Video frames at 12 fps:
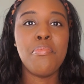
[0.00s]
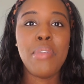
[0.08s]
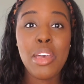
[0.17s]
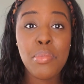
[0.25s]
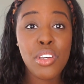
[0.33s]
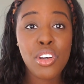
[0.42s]

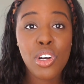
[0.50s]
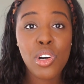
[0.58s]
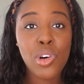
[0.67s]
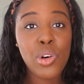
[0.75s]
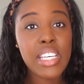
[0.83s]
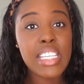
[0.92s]
Maybe your
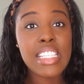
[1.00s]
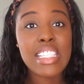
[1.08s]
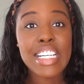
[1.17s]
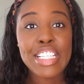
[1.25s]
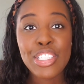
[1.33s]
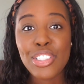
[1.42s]
goal is
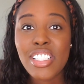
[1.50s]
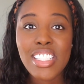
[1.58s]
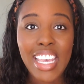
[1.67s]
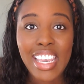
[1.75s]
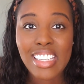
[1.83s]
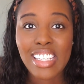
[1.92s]

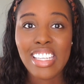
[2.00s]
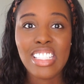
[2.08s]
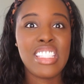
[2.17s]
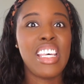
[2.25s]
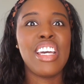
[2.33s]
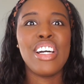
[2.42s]
understanding,
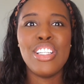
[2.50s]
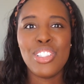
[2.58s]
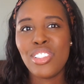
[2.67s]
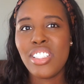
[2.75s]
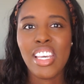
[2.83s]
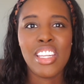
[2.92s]
just like
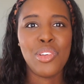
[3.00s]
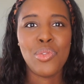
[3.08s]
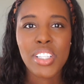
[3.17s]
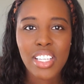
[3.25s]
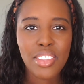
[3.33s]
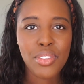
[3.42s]
understanding
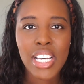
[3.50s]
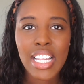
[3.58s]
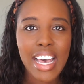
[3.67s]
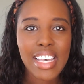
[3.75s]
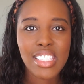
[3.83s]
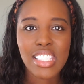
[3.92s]
what a
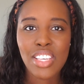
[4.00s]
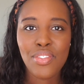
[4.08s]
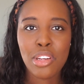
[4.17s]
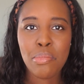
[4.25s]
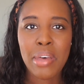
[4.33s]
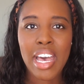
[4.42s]
class is
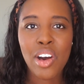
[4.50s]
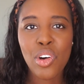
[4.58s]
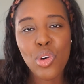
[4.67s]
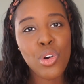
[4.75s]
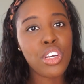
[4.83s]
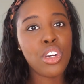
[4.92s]
even about,
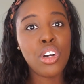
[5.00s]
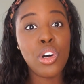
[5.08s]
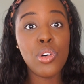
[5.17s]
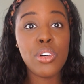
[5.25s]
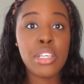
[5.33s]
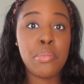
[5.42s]
or your
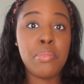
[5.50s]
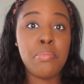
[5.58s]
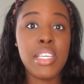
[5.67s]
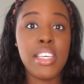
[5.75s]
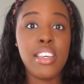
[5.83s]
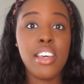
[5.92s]
goal could
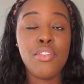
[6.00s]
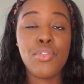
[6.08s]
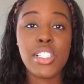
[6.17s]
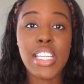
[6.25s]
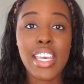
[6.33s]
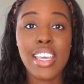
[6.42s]
be
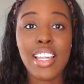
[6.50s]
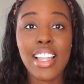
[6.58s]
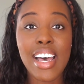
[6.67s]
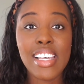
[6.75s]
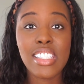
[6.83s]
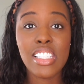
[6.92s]
for taking
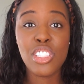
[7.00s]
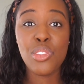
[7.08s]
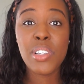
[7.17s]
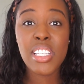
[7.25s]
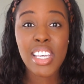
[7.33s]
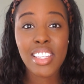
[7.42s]
classes. You
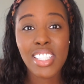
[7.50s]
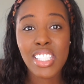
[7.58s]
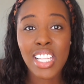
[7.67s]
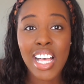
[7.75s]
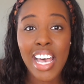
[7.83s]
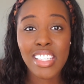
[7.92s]
want to take these
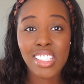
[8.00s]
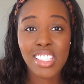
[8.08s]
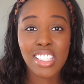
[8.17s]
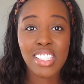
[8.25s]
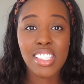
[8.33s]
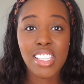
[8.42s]
classes
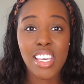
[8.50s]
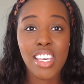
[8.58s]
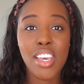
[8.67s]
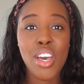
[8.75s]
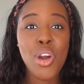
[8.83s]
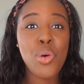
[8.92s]
to
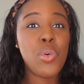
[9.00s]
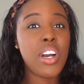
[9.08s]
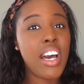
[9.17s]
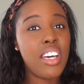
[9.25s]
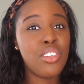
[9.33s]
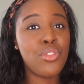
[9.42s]
see what
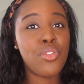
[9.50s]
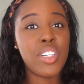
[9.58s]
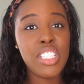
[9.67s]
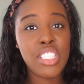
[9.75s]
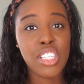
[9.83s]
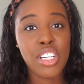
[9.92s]
kind of
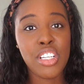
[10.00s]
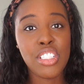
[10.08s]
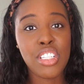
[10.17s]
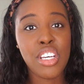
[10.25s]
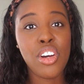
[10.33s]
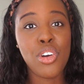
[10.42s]

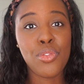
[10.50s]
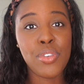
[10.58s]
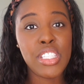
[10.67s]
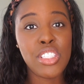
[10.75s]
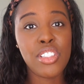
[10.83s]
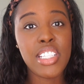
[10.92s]
research or
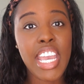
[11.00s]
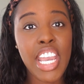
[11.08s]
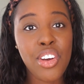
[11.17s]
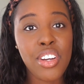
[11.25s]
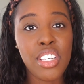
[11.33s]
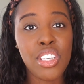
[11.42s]
research
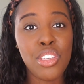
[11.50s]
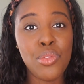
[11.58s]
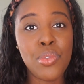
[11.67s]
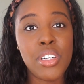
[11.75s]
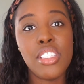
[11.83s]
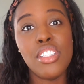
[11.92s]
area you
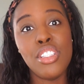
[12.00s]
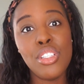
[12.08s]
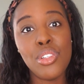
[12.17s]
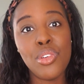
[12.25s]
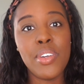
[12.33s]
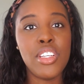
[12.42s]
want to
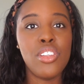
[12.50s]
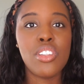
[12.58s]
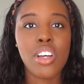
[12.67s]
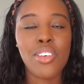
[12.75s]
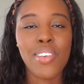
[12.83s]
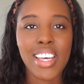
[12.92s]
do when you
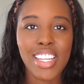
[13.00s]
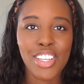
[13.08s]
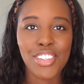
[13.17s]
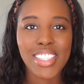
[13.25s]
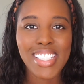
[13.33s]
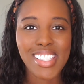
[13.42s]
start writing
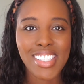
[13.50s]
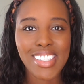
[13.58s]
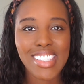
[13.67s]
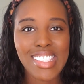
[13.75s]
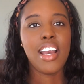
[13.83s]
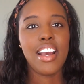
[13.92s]
your
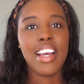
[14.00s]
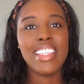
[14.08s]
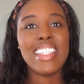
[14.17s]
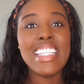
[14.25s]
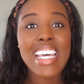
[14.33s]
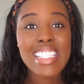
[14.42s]
thesis. All
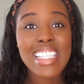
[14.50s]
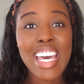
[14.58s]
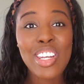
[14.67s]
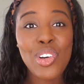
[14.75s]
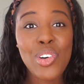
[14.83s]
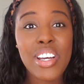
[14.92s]
right. The next
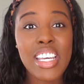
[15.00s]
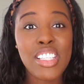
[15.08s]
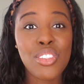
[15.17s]
category